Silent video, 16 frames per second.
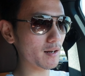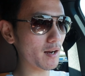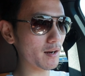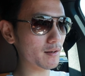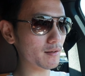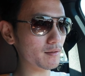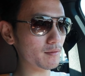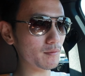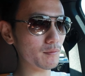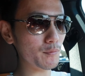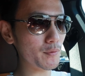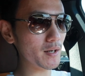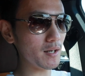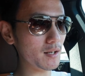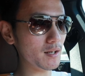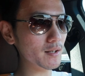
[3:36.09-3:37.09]
could
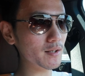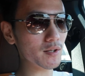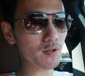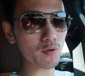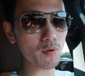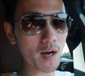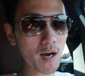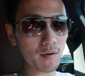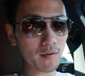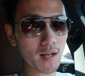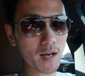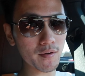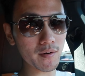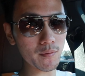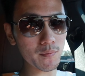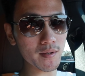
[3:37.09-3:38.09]
really listen to how
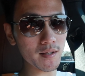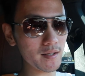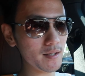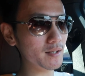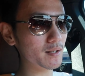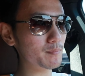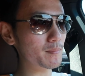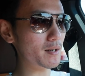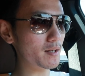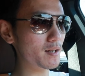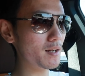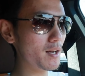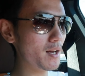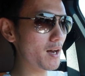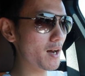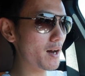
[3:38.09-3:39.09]
loud it really is. But
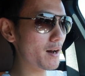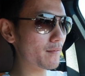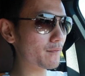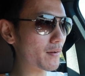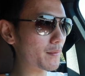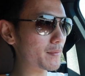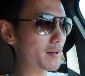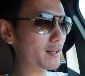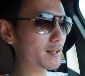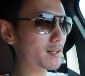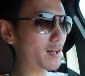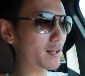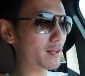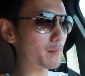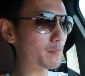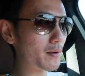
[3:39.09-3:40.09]
from the
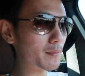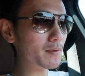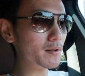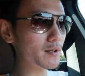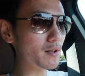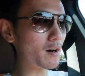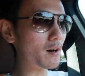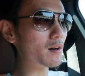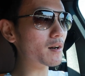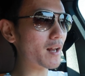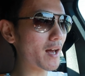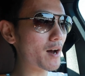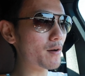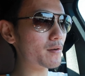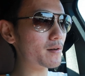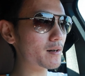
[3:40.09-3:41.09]
inside, the burbles are
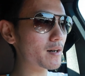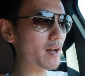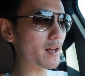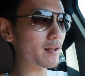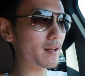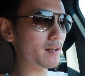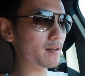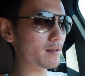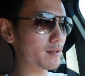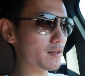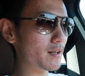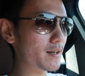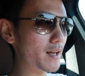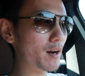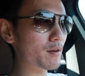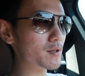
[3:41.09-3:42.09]
louder, and then the
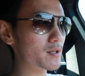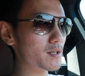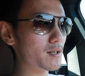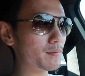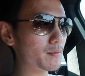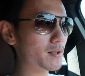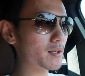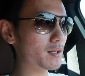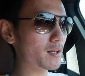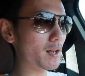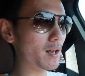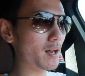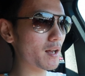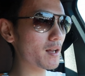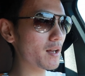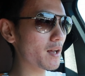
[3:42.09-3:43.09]
downshifts
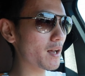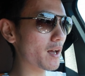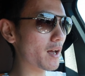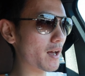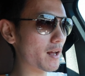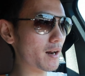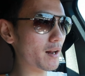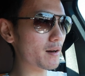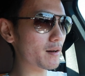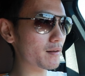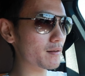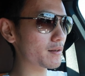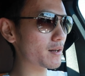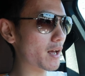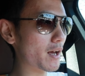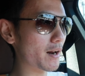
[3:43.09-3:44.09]

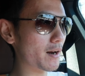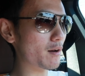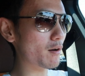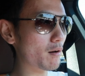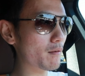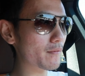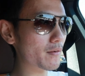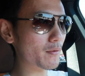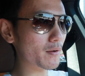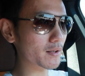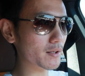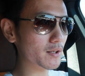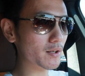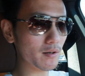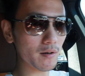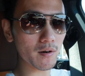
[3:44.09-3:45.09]
and the
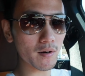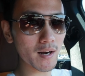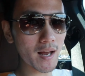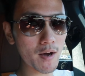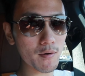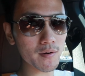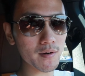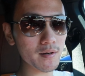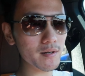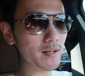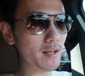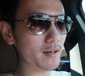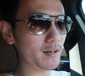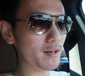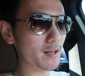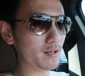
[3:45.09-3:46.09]
overruns are louder
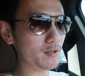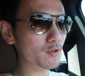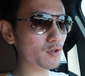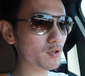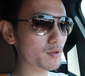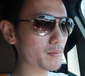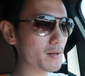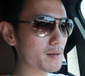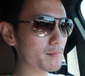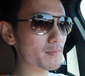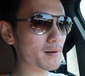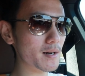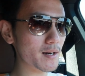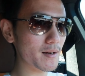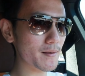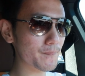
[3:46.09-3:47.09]
than they used to be,
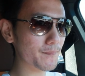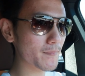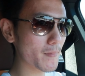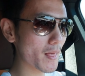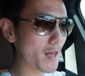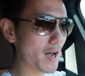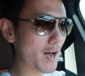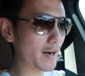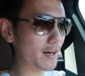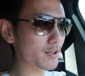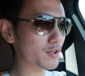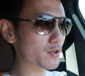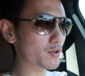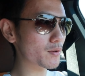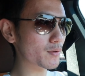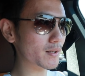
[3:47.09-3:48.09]
but I need
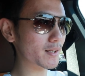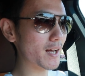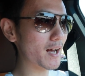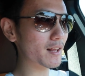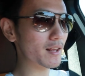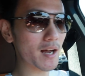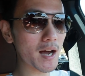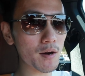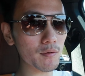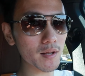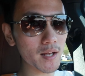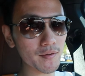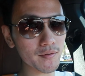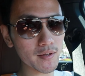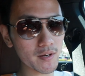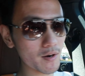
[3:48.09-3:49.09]
to know exactly how
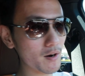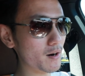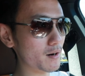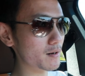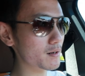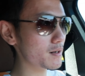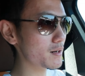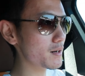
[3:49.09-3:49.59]
loud they are.